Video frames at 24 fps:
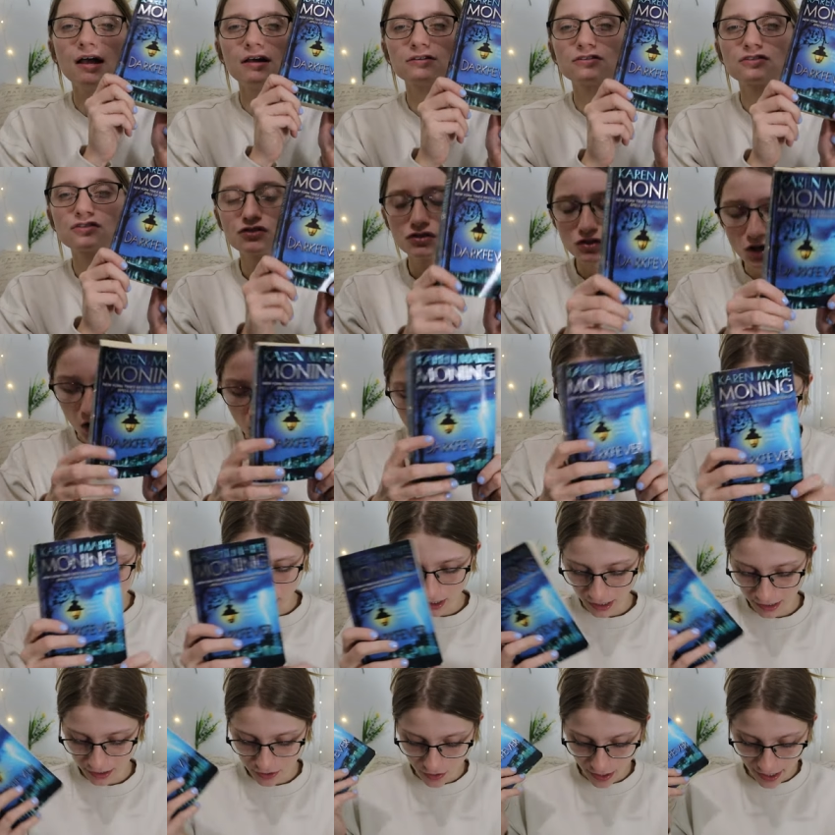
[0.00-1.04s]
So
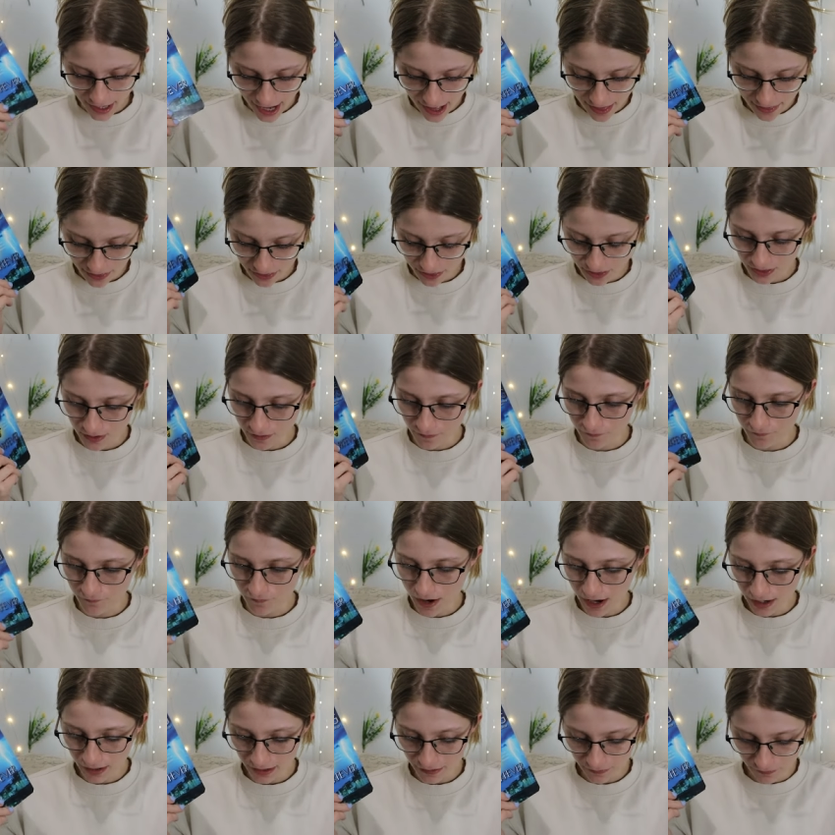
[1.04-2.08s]
good. So I got the
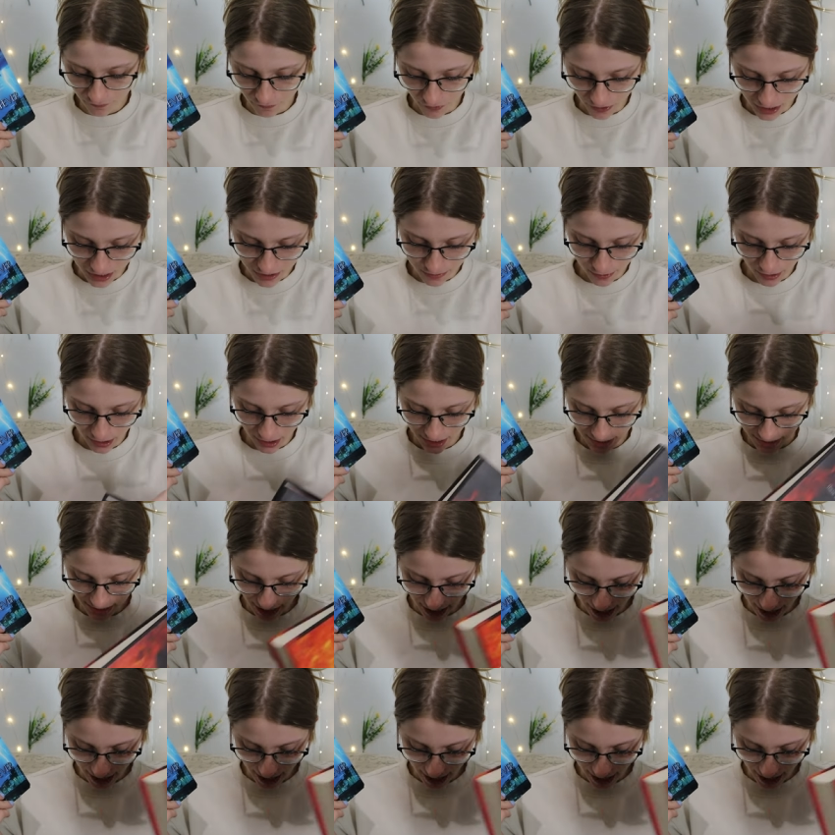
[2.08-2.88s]
very first book because